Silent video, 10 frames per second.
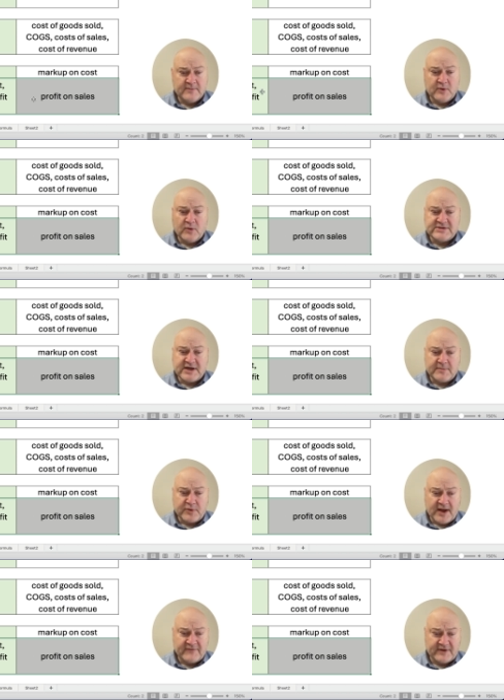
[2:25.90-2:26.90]
But what's our
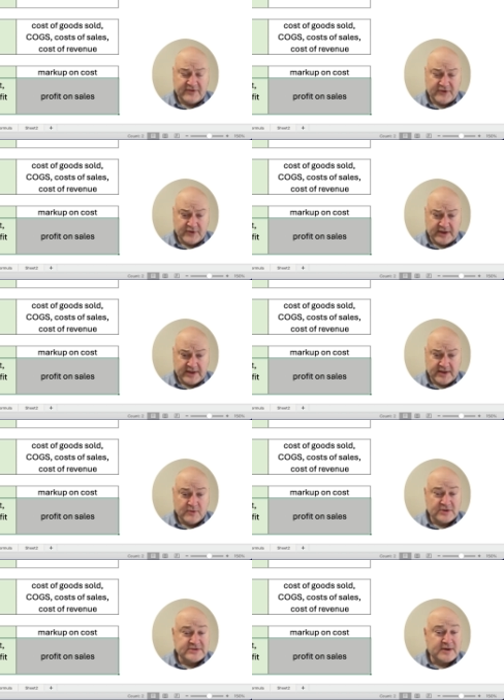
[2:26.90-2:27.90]
profit? 30.
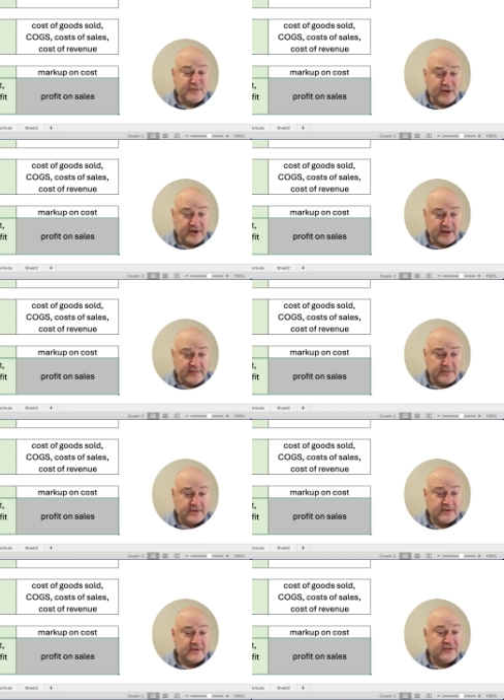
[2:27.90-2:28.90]
What's our markup?
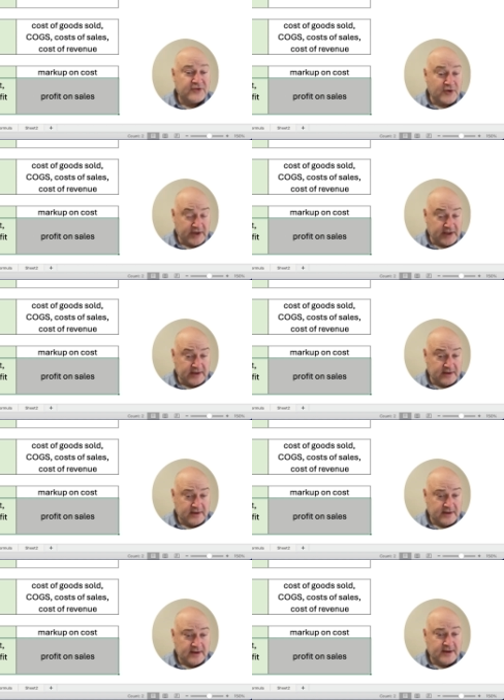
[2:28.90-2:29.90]
30.
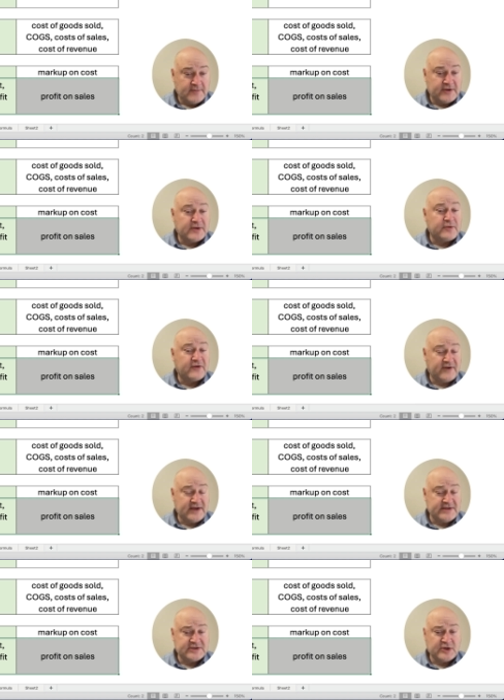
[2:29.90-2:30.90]
But the
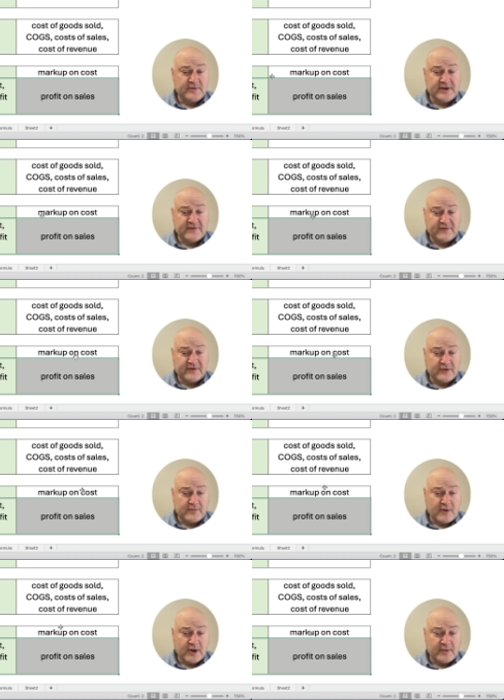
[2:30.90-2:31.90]
percentage is going to be different. So the
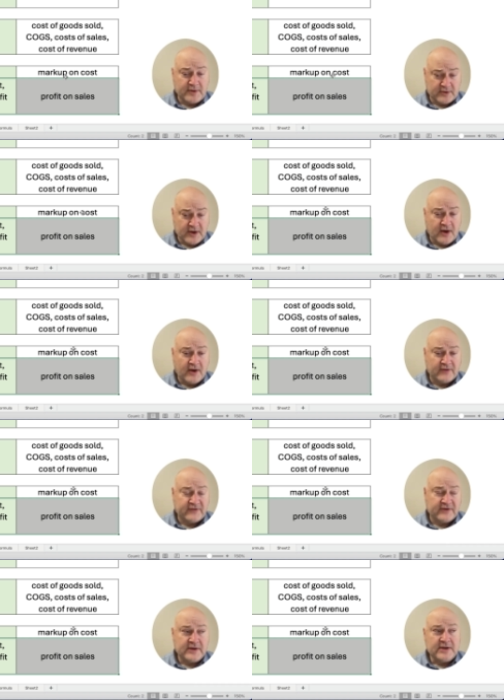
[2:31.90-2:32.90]
markup on
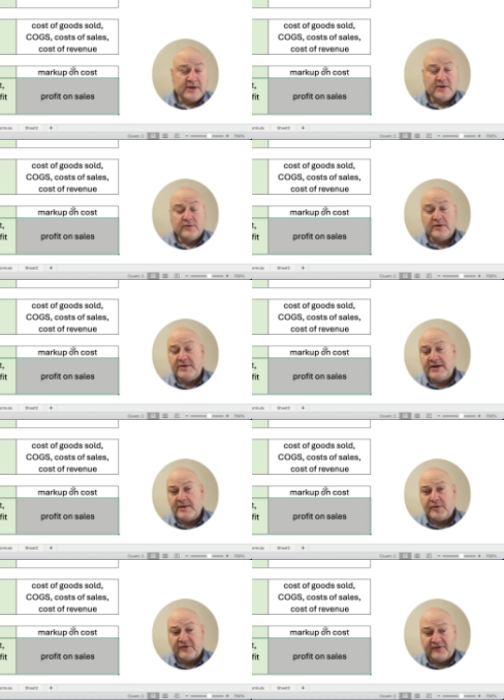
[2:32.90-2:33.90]
cost would be a
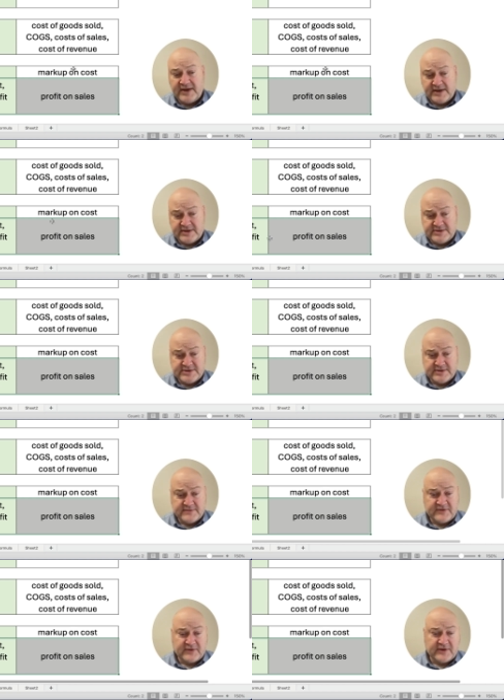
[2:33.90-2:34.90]
percentage.
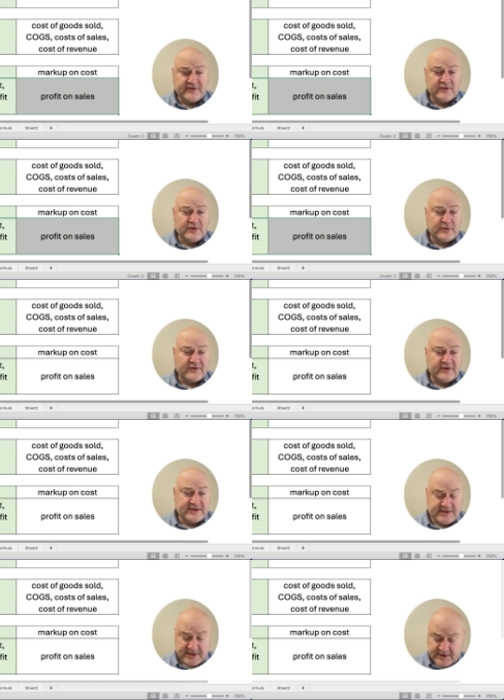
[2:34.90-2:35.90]
So let's do the
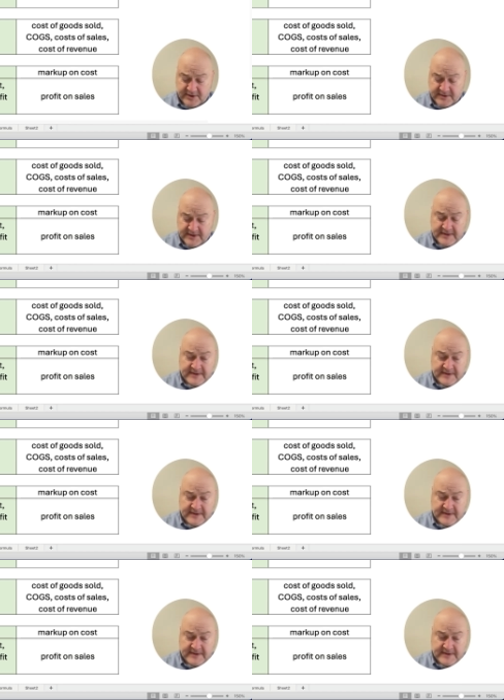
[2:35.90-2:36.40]
percentage here.